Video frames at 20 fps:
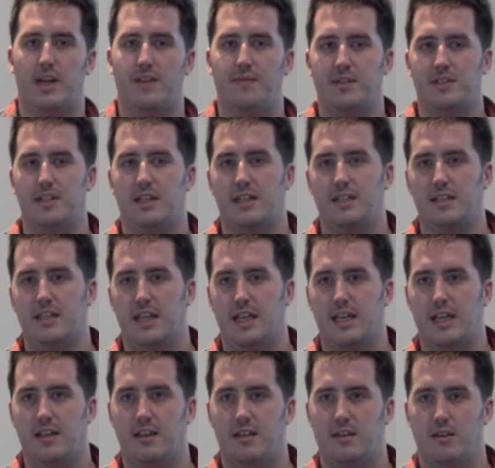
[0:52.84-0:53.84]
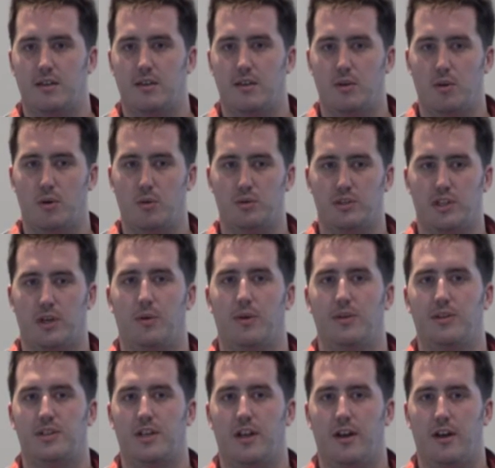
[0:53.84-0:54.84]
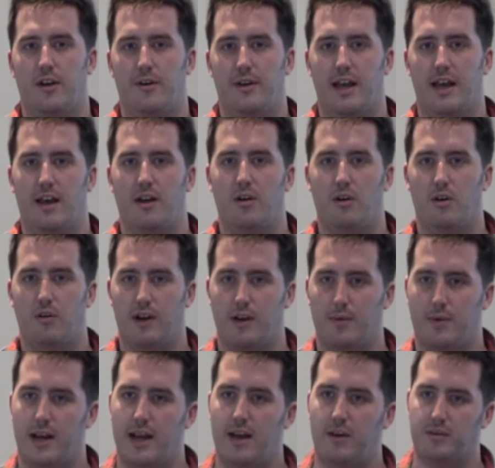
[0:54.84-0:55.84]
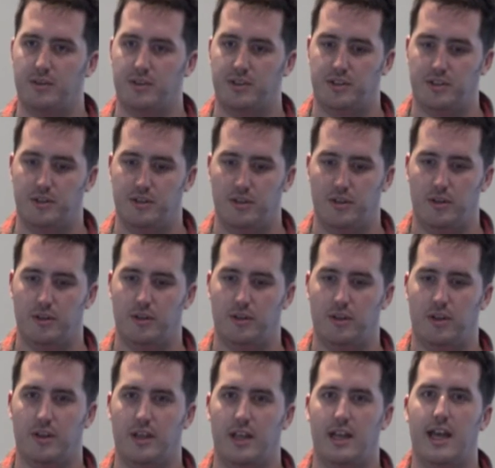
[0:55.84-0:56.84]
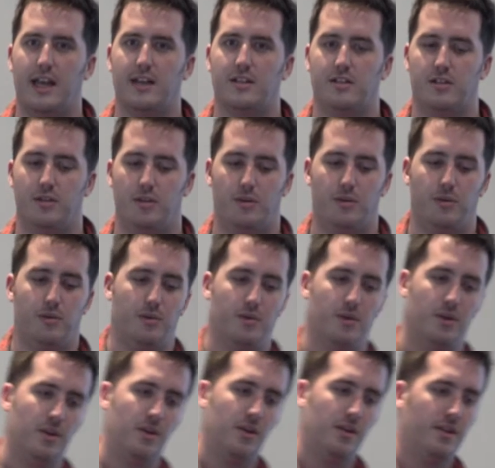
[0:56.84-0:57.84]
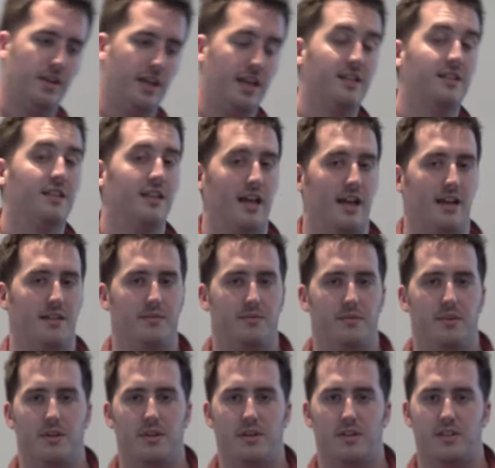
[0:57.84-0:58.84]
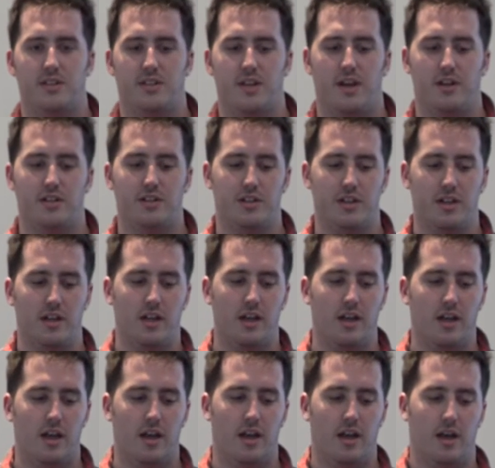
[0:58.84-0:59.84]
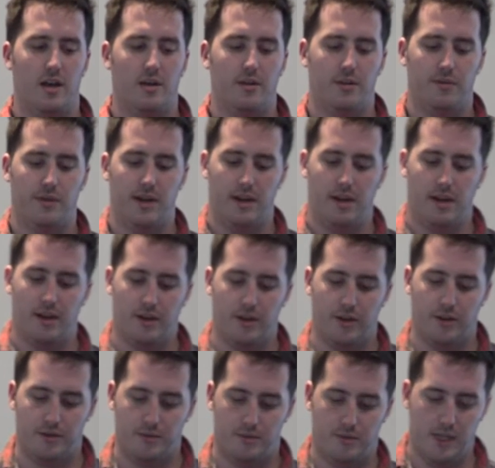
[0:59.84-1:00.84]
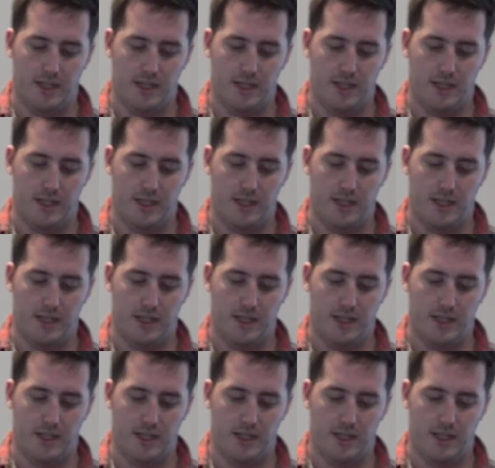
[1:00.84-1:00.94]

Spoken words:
to any facility also on SohoNet, or anyone else that can connect to the internet as such. A good